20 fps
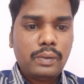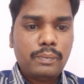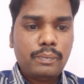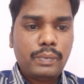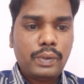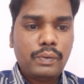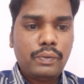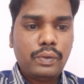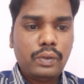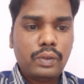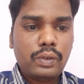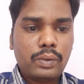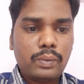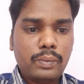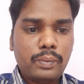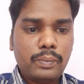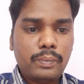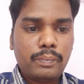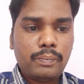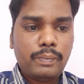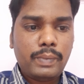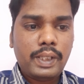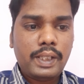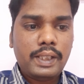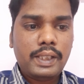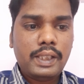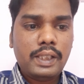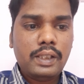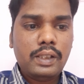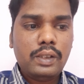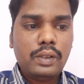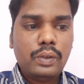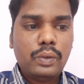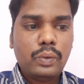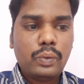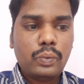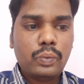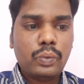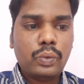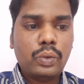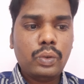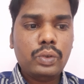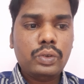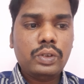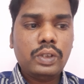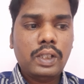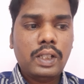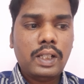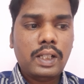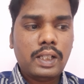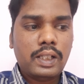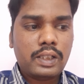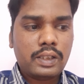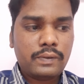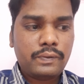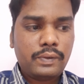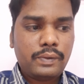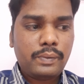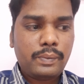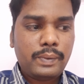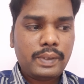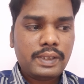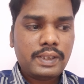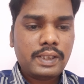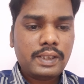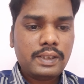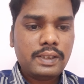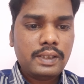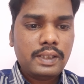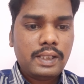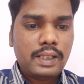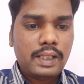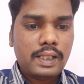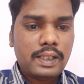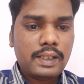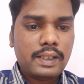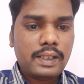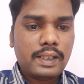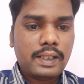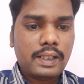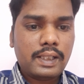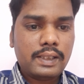before making oath or affirmation under